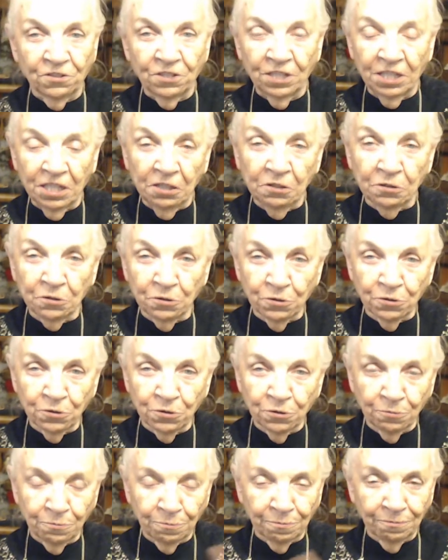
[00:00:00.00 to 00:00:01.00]

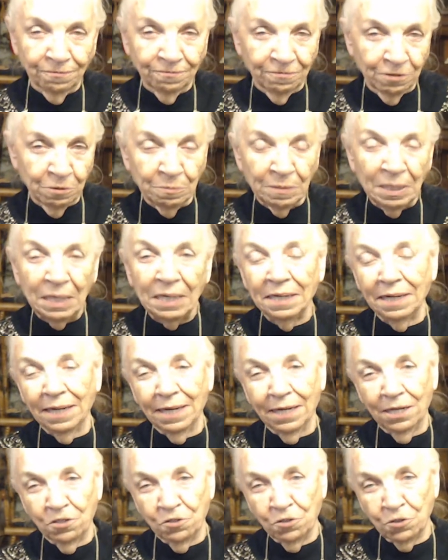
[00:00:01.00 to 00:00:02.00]
years from my
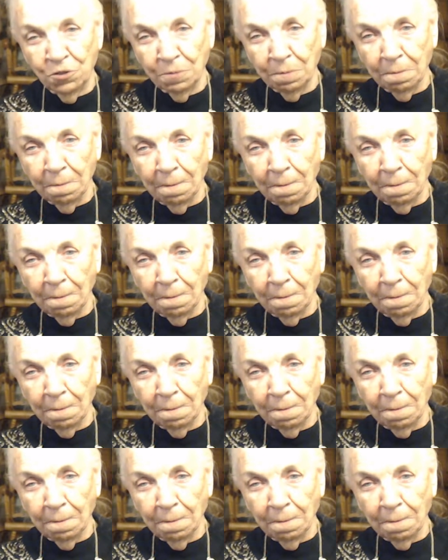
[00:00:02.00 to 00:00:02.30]
age.